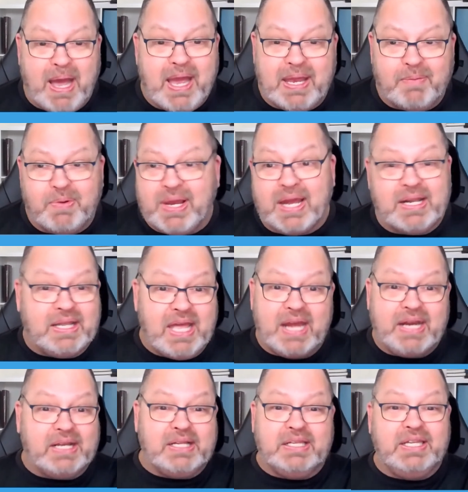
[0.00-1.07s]
it. We got a lot
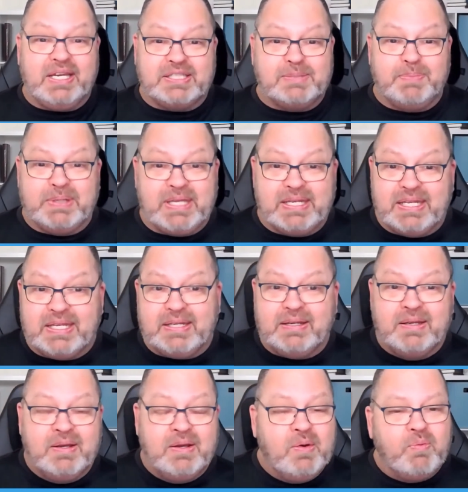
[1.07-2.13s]
of clicks, but they didn't.
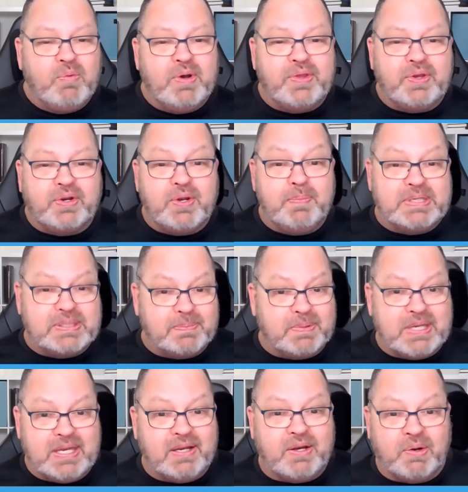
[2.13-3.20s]
Well, there could be some
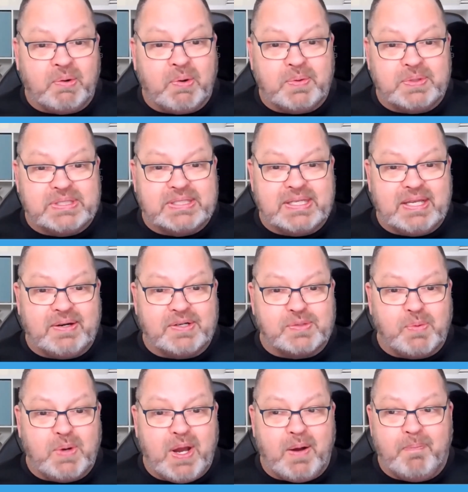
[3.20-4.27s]
incongruency there as
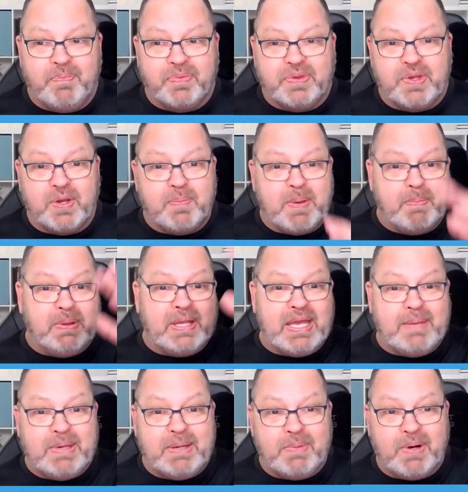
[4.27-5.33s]
well. You could be
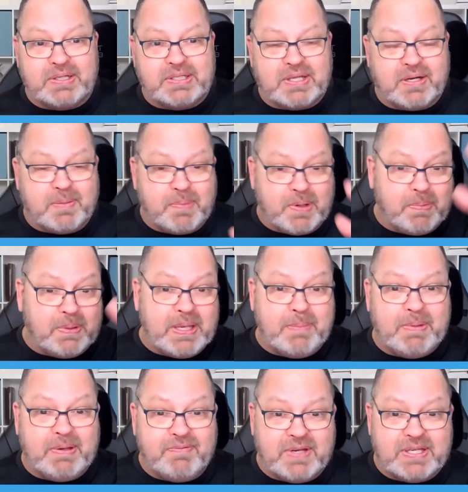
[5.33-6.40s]
blaming Mark Zuckerberg,
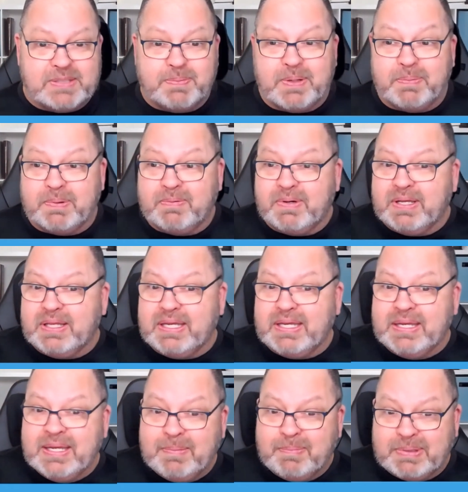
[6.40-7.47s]
blaming Facebook, but really,
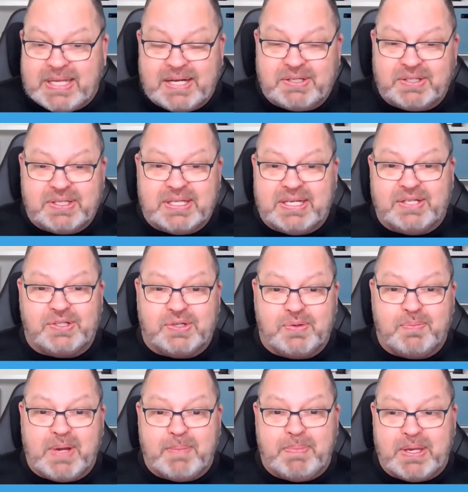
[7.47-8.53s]
potentially, the issue
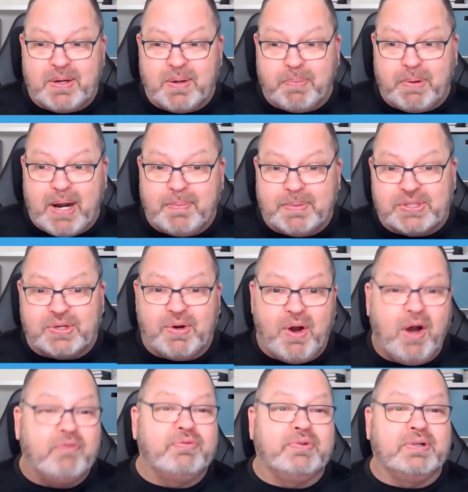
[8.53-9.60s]
might be your promise, your
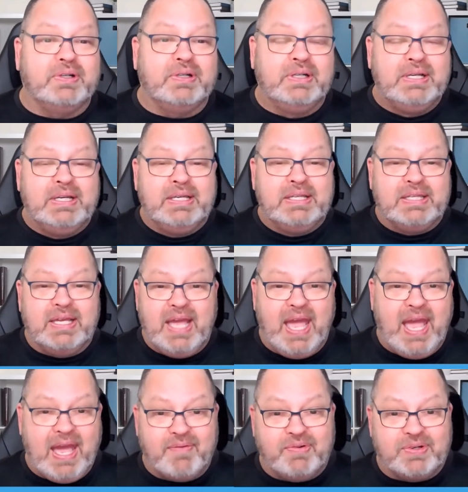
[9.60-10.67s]
offer that you
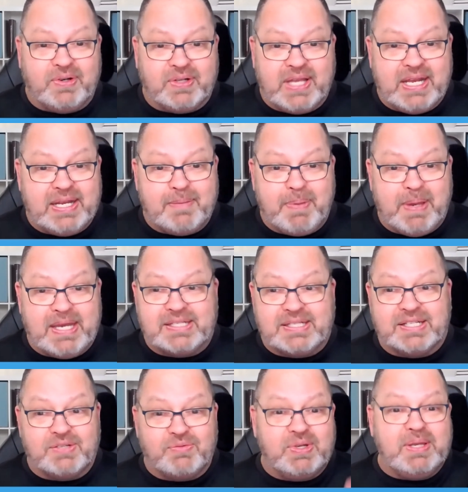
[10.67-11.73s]
have on your landing page,
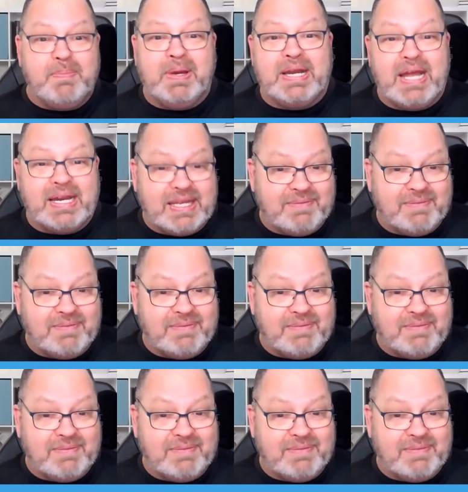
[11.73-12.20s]
and it really might not